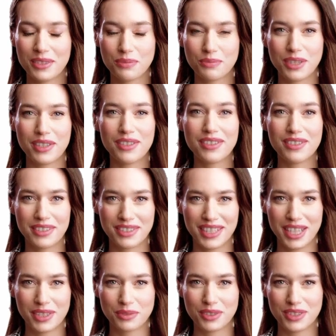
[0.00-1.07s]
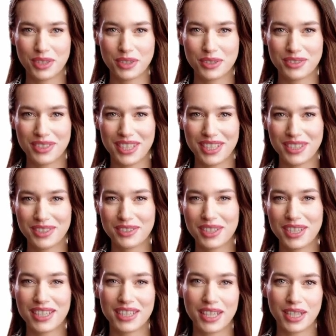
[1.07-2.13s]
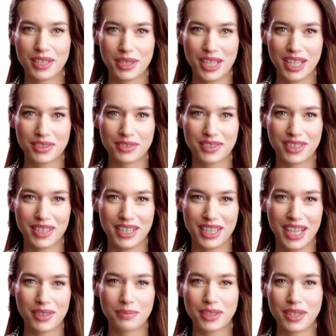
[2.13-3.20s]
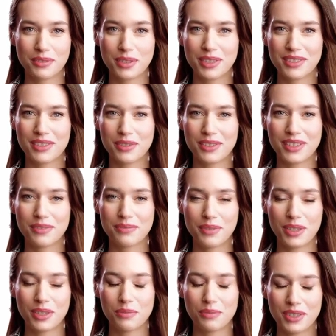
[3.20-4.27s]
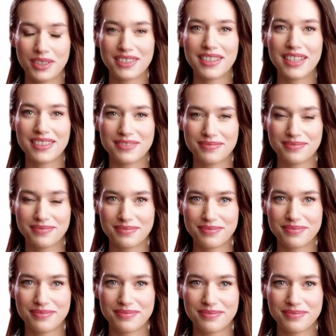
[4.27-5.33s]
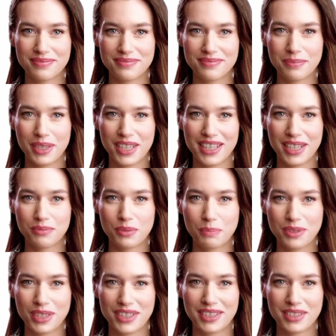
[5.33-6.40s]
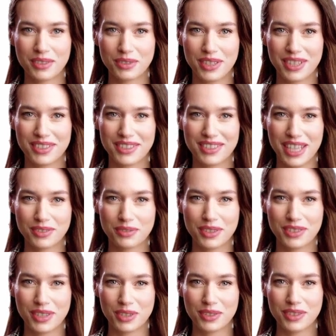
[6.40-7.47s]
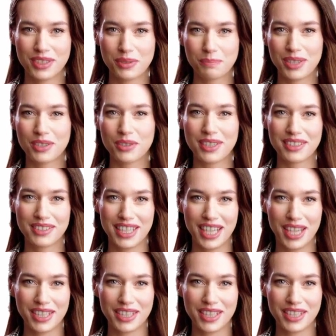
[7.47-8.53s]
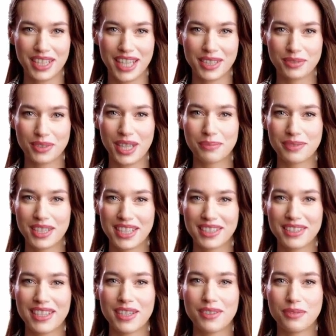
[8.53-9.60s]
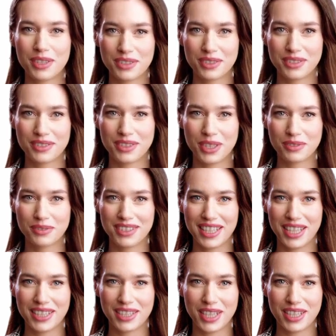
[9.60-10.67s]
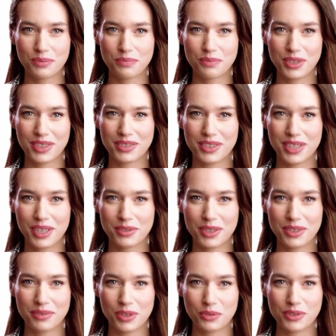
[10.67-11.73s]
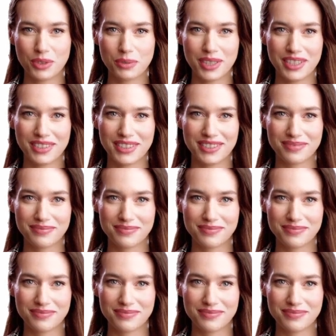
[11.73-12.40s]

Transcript: efficiency. Cybersecurity in telecom helps telecom networks run more efficiently. By implementing strong cybersecurity measures, telecom companies can reduce downtime and improve network performance.